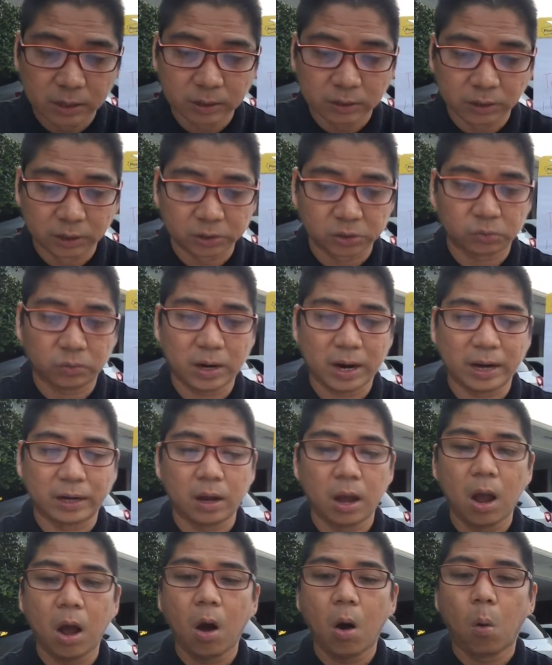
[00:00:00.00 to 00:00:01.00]
That's right.
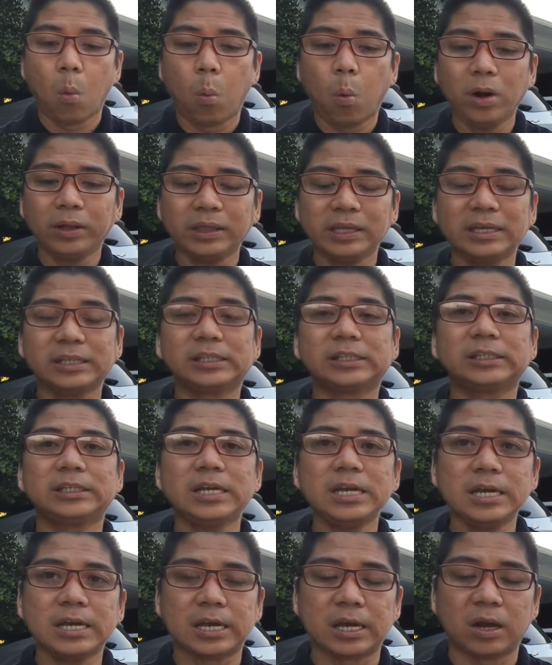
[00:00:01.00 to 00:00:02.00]
What is
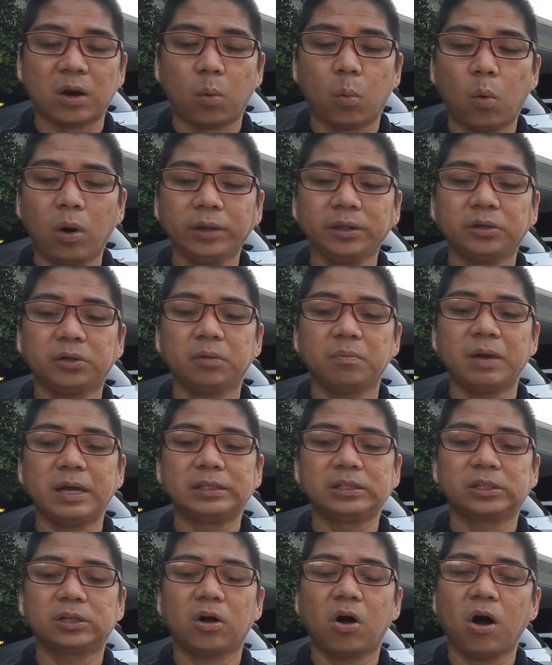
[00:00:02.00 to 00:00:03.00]
C? What
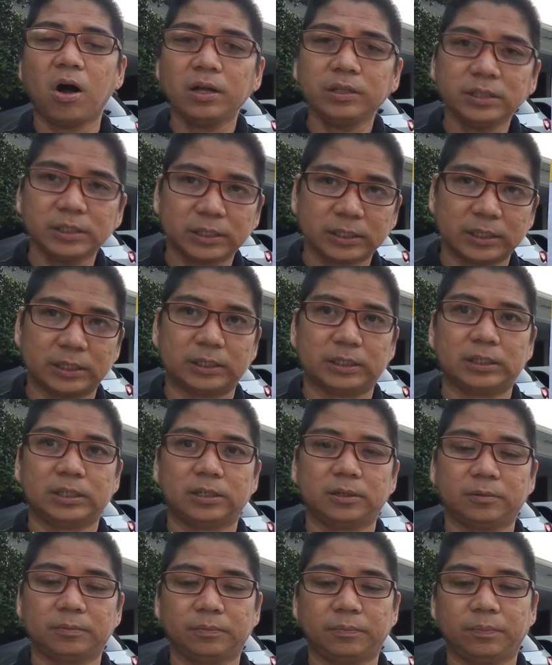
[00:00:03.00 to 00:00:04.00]
remains constant?
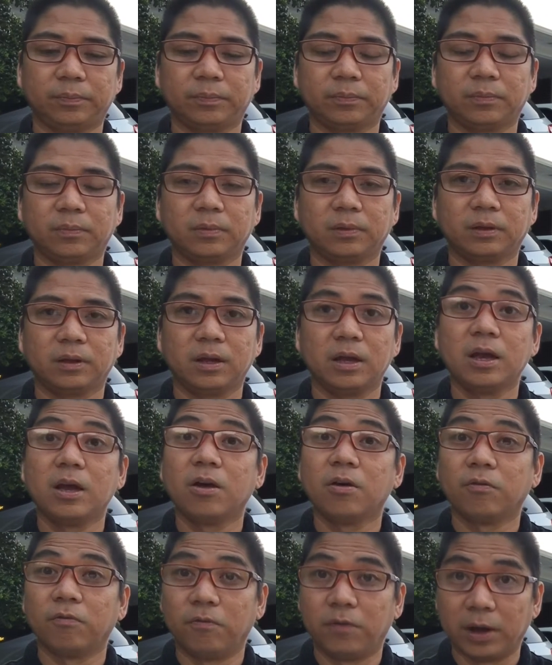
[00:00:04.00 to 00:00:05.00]

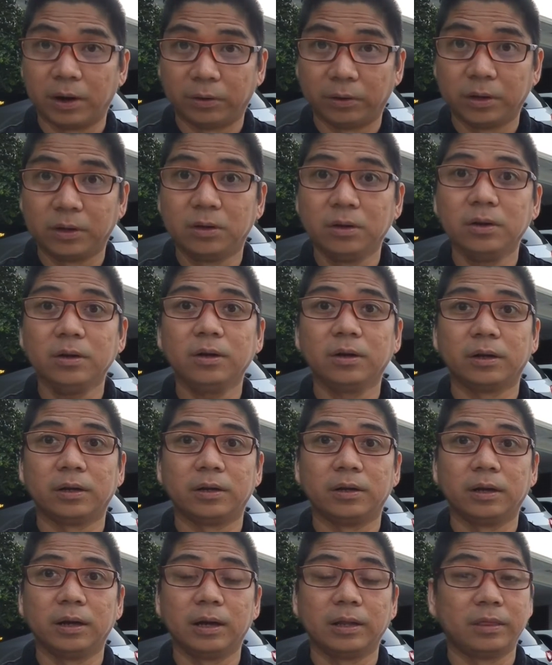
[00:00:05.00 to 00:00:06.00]
Very good.
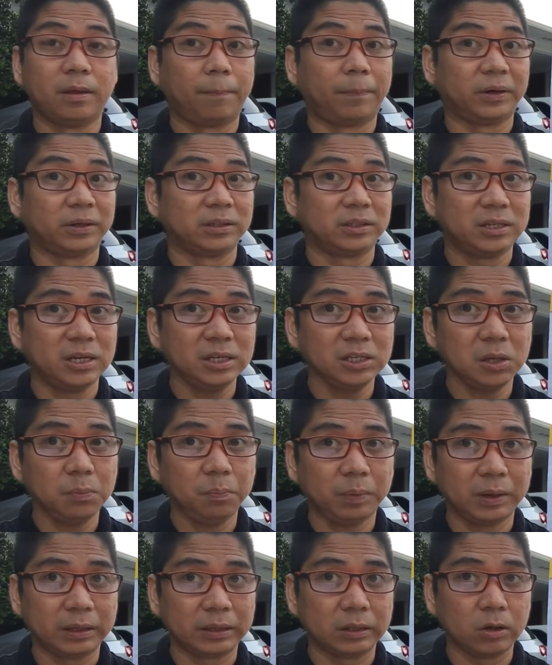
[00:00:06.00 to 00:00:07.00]
The
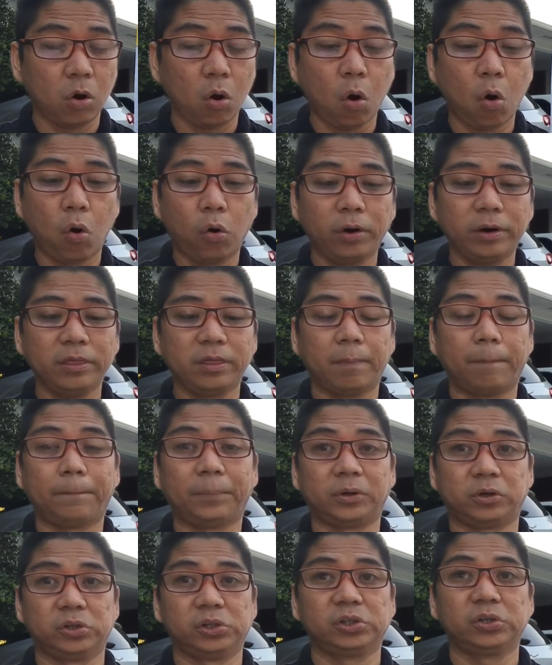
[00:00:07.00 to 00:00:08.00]
participant, or the
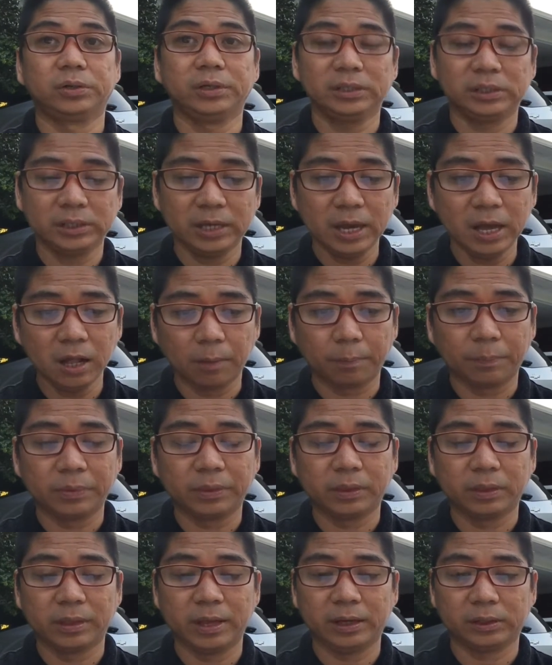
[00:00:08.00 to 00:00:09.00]
person itself.
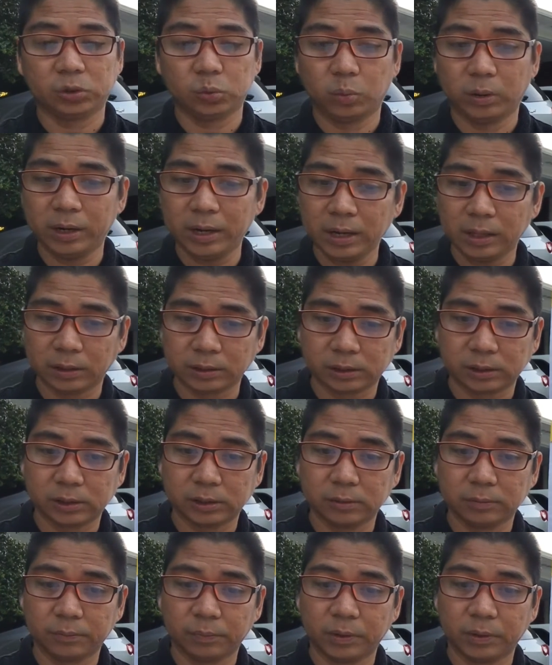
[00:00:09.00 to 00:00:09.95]
Next, what else?